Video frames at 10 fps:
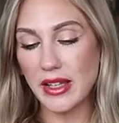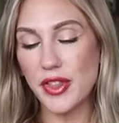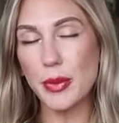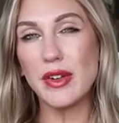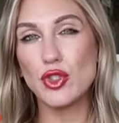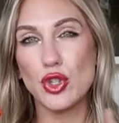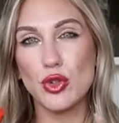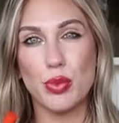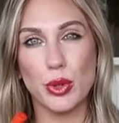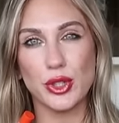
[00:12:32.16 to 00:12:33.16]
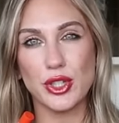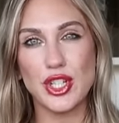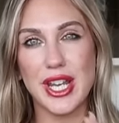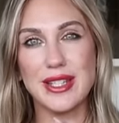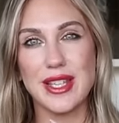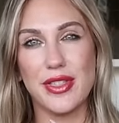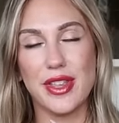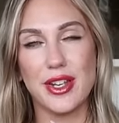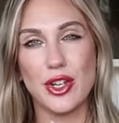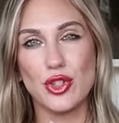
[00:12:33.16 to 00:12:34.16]
I love that we have two bolder shades and
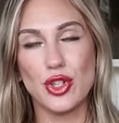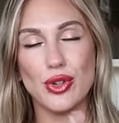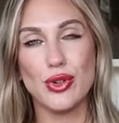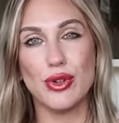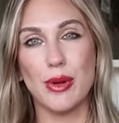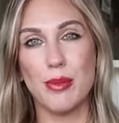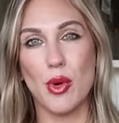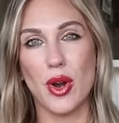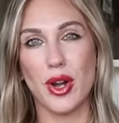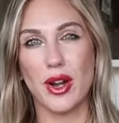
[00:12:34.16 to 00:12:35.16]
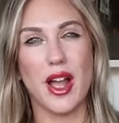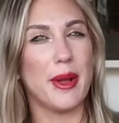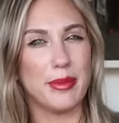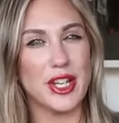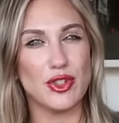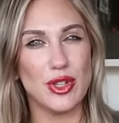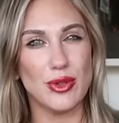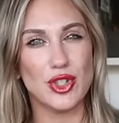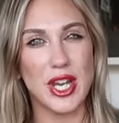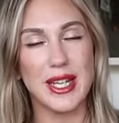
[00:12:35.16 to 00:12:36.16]
then two more um, like
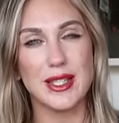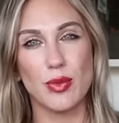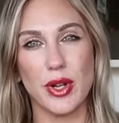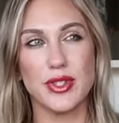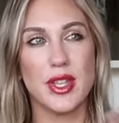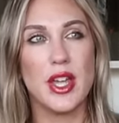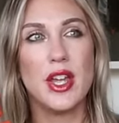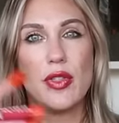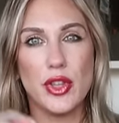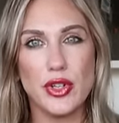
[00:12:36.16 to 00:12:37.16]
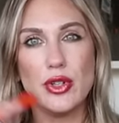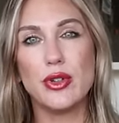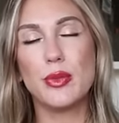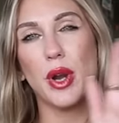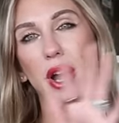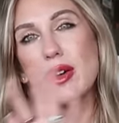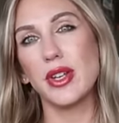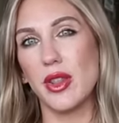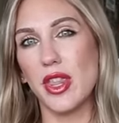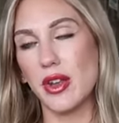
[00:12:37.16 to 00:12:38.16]
nude shades. One's the nude brown,
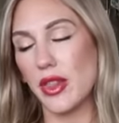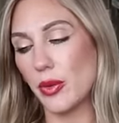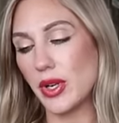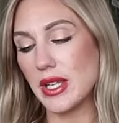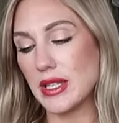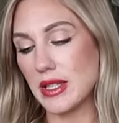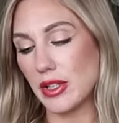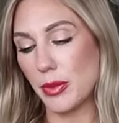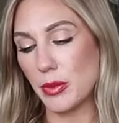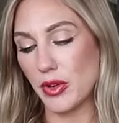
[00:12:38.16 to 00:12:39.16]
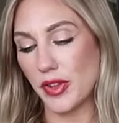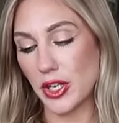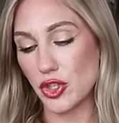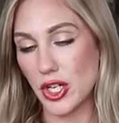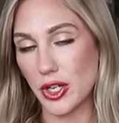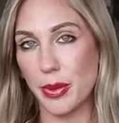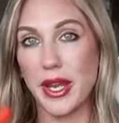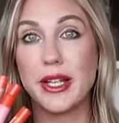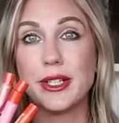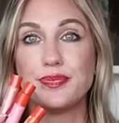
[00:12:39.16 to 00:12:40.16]
and another one is a little bit more of like a sheer
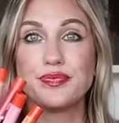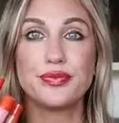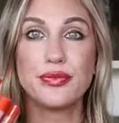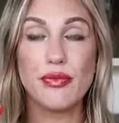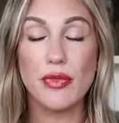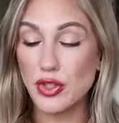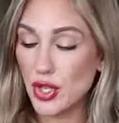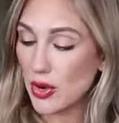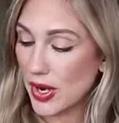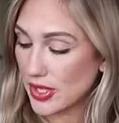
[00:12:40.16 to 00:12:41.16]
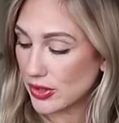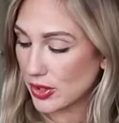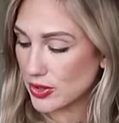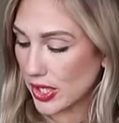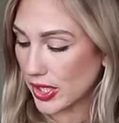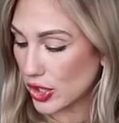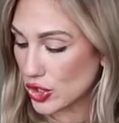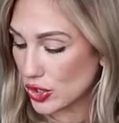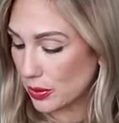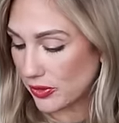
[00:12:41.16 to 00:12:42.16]
pink. So I think those are
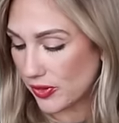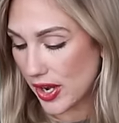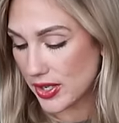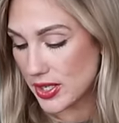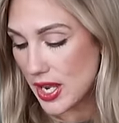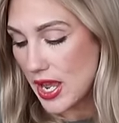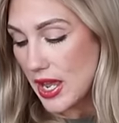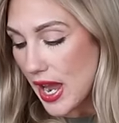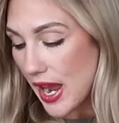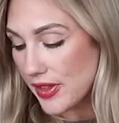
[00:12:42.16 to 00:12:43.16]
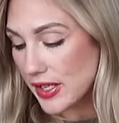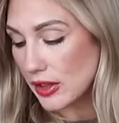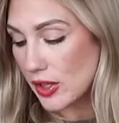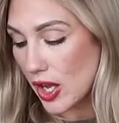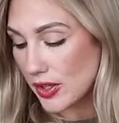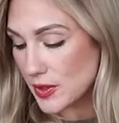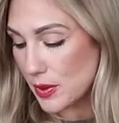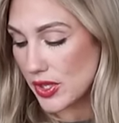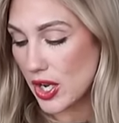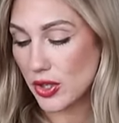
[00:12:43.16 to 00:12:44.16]
super fun. And then Lawless
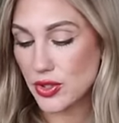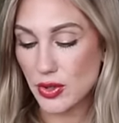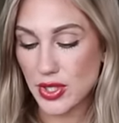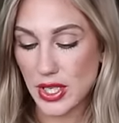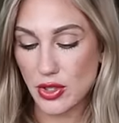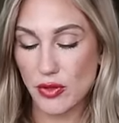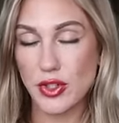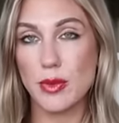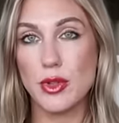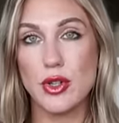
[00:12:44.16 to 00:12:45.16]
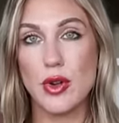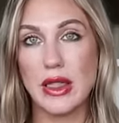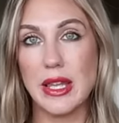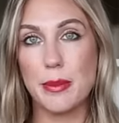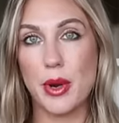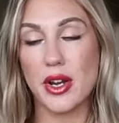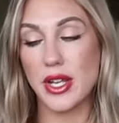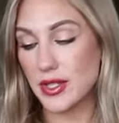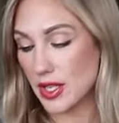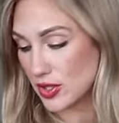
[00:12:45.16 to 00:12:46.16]
Beauty also sent over some new lip
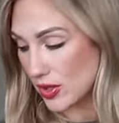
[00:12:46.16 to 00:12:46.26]
products.